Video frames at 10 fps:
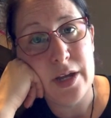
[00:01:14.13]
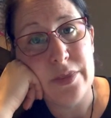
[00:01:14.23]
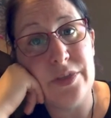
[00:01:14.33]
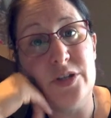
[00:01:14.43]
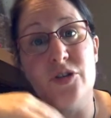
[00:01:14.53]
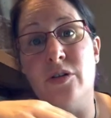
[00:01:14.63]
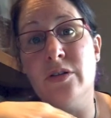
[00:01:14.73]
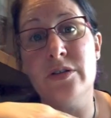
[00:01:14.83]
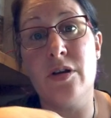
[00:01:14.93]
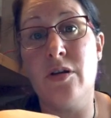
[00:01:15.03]
The
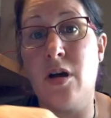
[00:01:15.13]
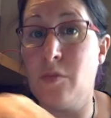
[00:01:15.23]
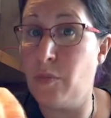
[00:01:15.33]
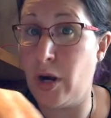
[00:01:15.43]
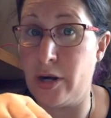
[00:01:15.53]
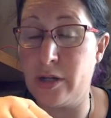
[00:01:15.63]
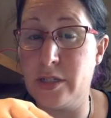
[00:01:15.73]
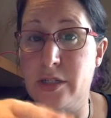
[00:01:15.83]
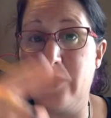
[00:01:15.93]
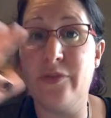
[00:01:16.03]
journals are not
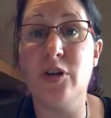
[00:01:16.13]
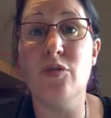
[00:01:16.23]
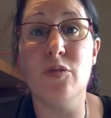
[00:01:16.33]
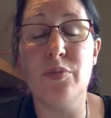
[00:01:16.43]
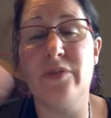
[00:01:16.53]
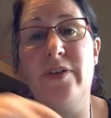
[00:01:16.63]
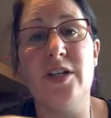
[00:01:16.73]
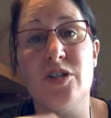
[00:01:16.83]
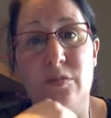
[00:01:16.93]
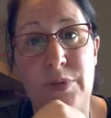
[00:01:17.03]
marked. They're for your own
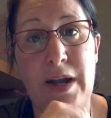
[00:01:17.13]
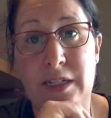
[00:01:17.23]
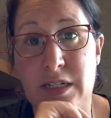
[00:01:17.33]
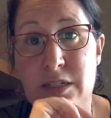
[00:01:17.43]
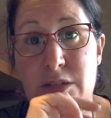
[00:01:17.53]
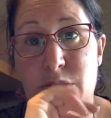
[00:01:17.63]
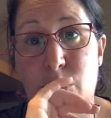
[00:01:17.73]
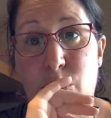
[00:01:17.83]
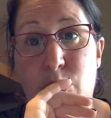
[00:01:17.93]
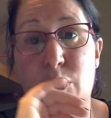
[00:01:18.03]
professional practice.
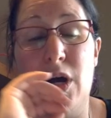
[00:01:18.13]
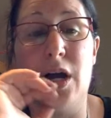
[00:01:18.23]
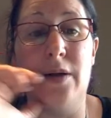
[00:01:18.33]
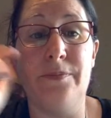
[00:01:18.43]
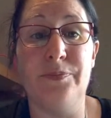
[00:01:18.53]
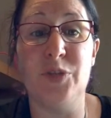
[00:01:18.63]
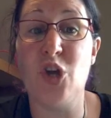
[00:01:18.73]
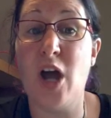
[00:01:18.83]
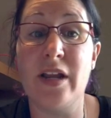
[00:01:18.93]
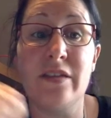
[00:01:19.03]
So
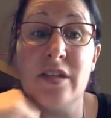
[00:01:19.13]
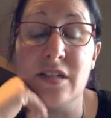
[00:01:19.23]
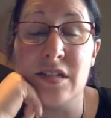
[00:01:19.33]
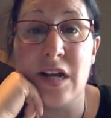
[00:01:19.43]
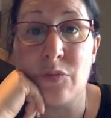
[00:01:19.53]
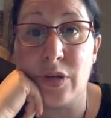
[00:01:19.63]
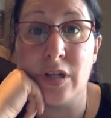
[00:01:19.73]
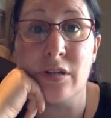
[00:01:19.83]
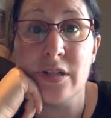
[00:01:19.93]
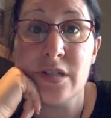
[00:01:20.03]
jotting things down while
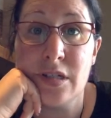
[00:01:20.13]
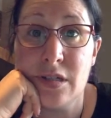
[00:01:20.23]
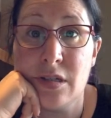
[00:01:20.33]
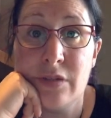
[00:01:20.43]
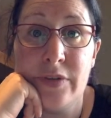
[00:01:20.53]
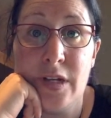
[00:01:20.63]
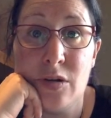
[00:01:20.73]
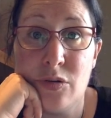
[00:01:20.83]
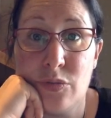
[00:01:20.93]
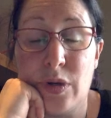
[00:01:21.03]
you're listening to the
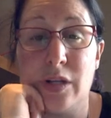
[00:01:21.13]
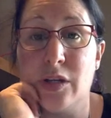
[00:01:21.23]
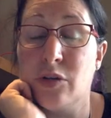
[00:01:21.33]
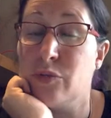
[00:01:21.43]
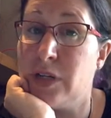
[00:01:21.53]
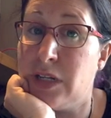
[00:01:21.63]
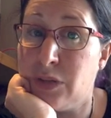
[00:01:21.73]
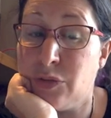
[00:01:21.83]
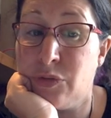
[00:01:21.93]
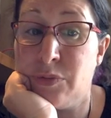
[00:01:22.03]
video, while you're reading
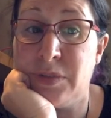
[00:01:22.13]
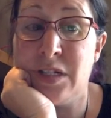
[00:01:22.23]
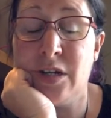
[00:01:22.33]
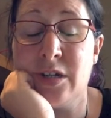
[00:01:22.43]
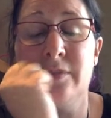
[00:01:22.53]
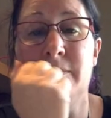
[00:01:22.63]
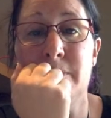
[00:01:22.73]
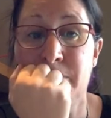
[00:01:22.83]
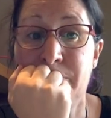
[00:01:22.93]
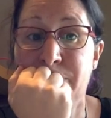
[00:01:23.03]
through the material,
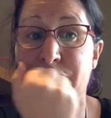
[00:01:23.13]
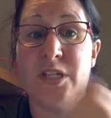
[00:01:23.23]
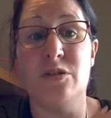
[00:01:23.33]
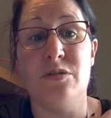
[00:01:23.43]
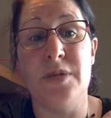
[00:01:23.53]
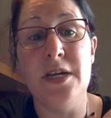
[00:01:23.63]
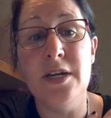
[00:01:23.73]
excuse me,